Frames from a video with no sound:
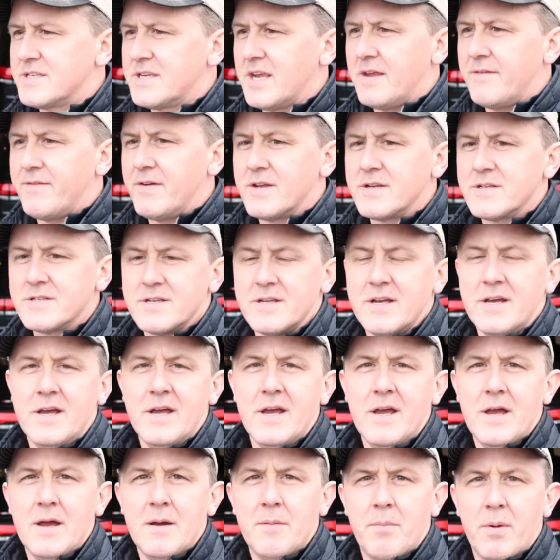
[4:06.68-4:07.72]
savings
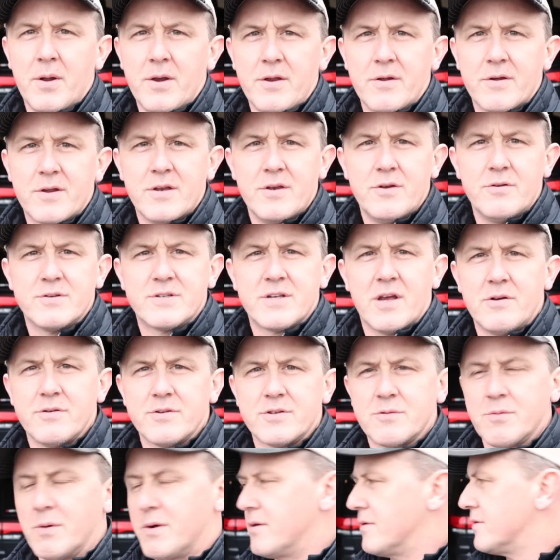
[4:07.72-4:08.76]
money you can use
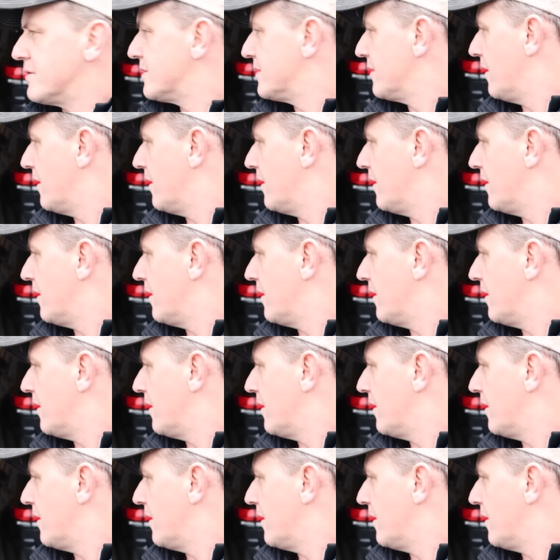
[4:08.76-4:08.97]
elsewhere.